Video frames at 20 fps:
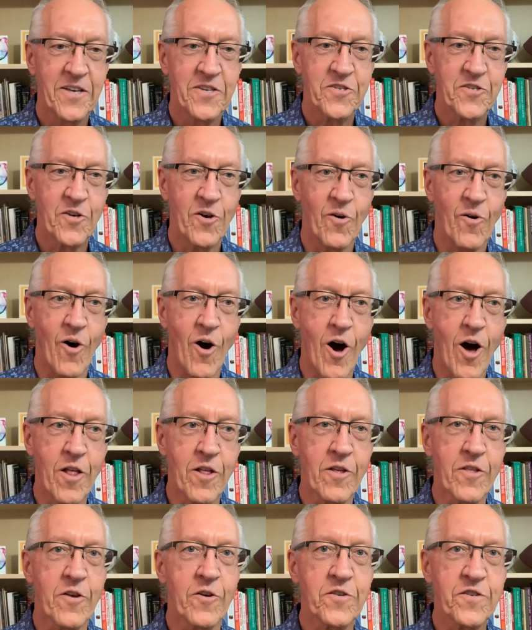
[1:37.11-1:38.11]
So
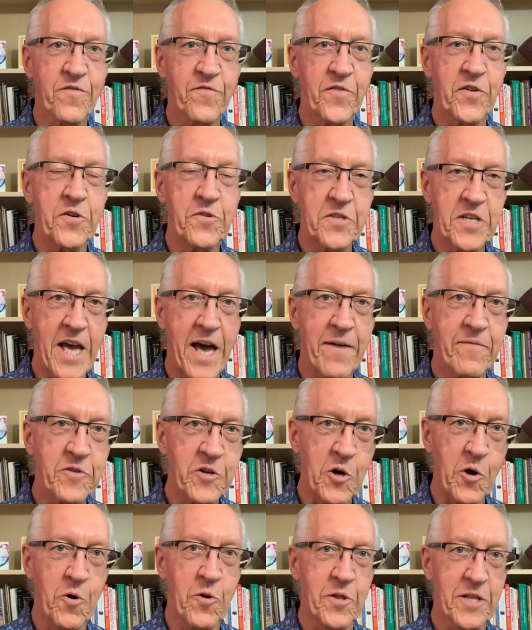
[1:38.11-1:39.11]
all of those foods
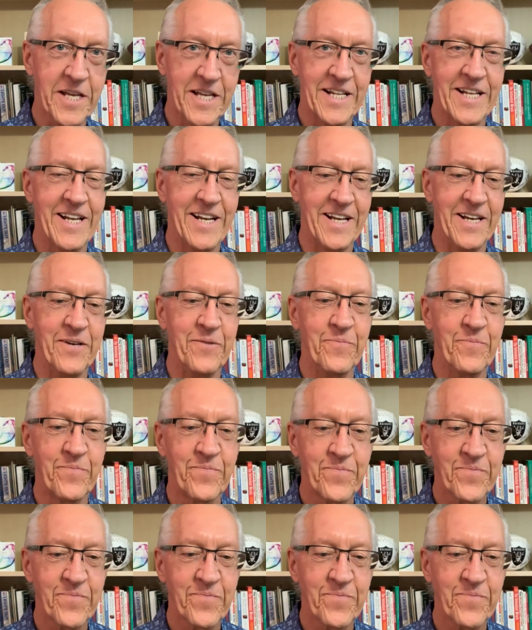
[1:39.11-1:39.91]
have choline in it.